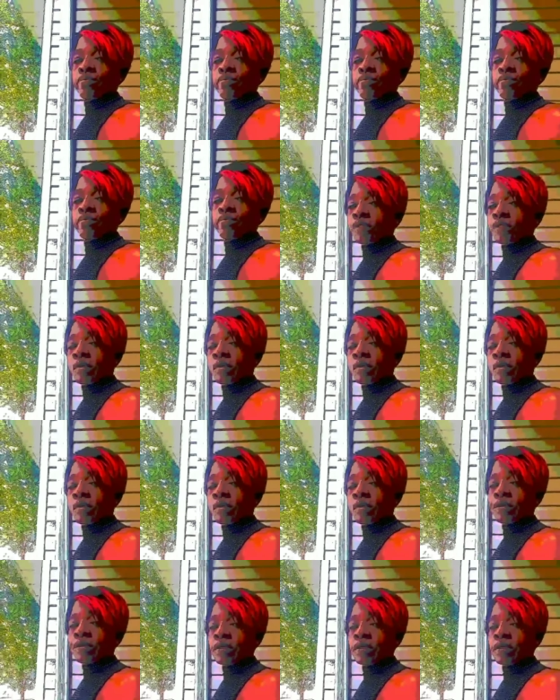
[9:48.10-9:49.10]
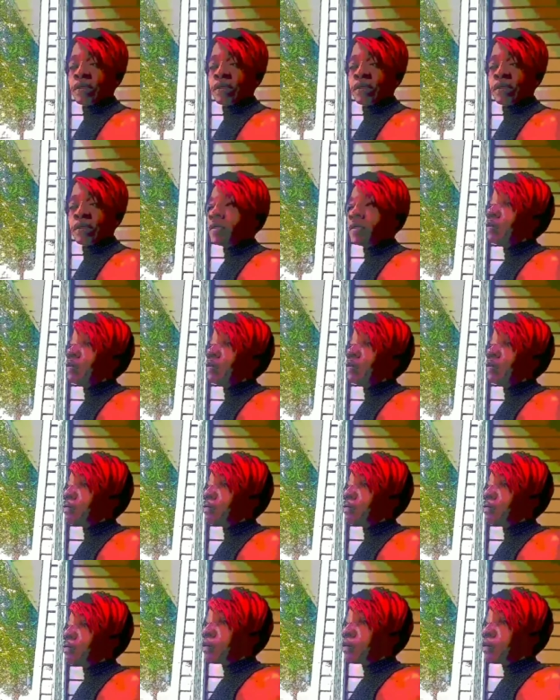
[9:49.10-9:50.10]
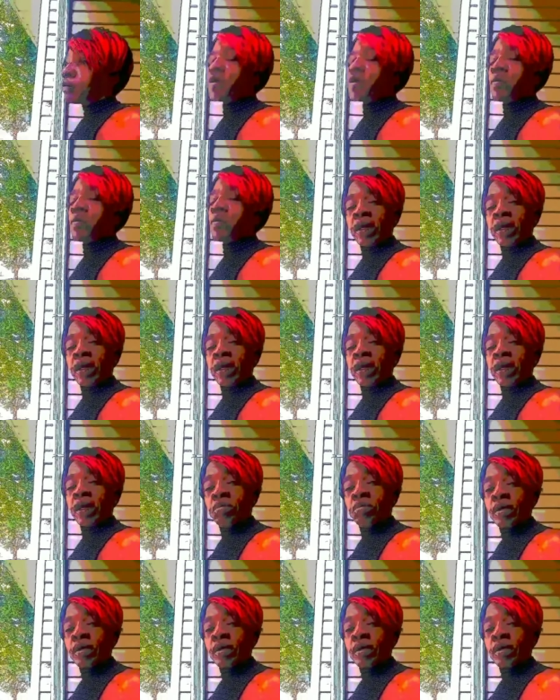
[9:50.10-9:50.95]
No, seriously. Somebody help me